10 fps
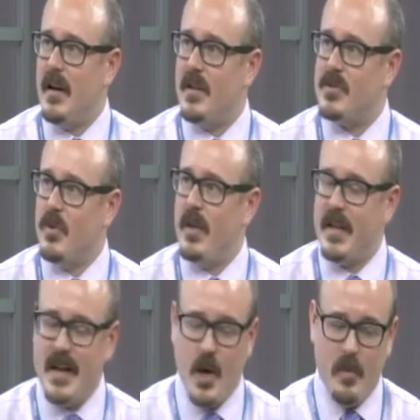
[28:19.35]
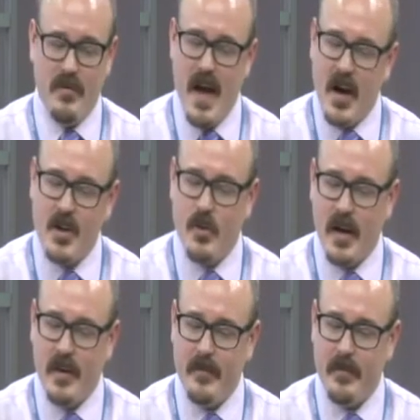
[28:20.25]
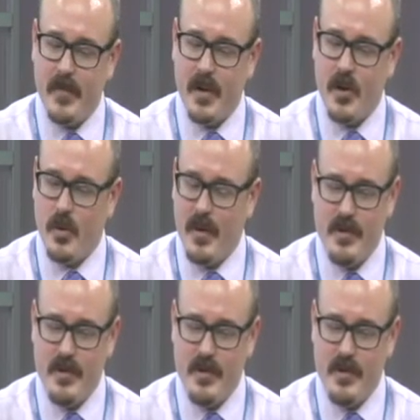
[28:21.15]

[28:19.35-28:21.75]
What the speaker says: So we can help evaluate, maybe